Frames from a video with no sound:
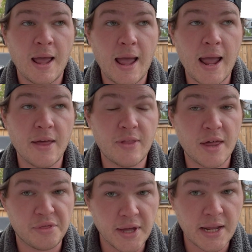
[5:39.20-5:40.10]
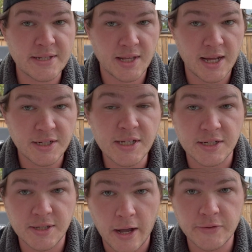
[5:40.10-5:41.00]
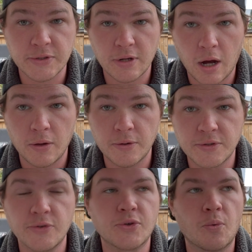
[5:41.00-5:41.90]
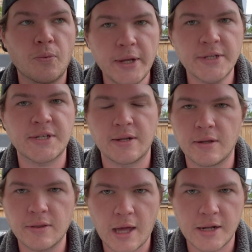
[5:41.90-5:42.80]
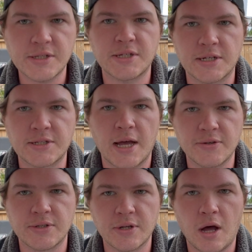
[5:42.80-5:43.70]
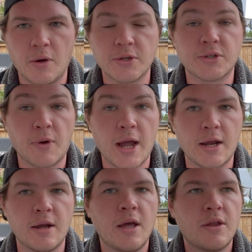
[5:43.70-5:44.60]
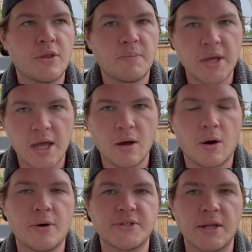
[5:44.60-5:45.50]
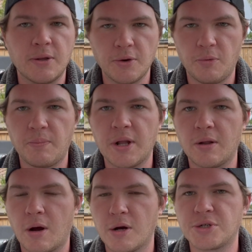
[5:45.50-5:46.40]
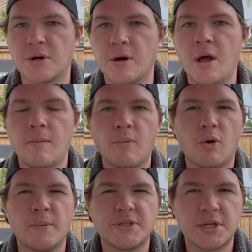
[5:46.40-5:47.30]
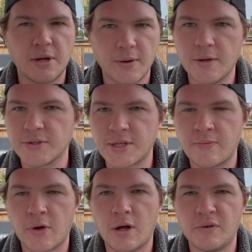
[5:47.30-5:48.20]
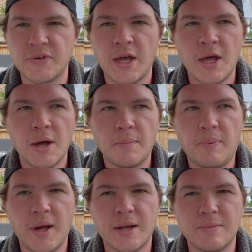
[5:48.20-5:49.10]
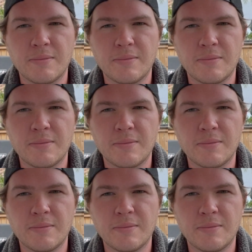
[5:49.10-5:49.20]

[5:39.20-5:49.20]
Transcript: and that thing is like $6,000. There's a reason that it's $6,000. Granted, the BAR is a little bit larger, more materials involved, but